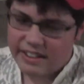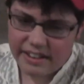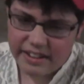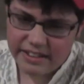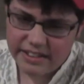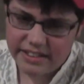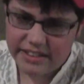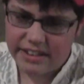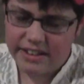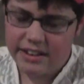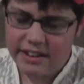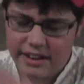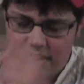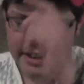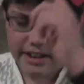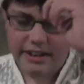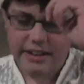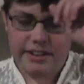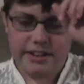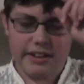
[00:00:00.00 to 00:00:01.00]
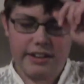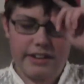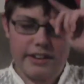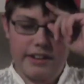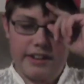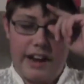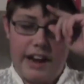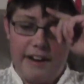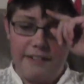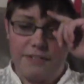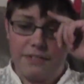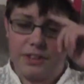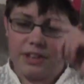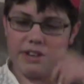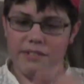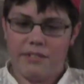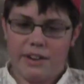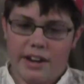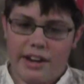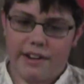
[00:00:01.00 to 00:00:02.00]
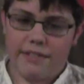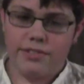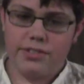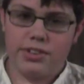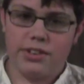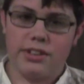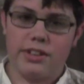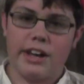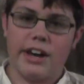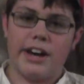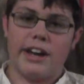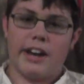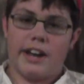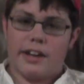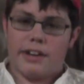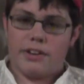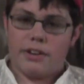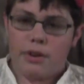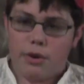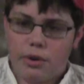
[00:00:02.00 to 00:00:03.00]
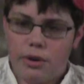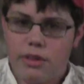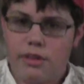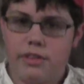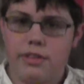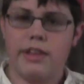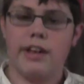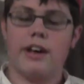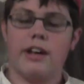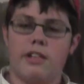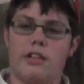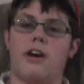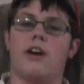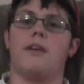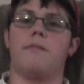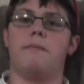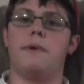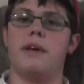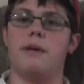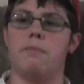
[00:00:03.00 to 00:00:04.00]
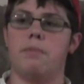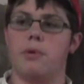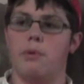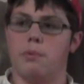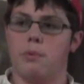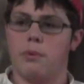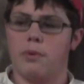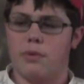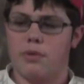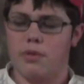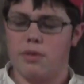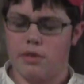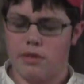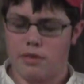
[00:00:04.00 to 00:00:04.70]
And even after that, I noticed that a lot of people were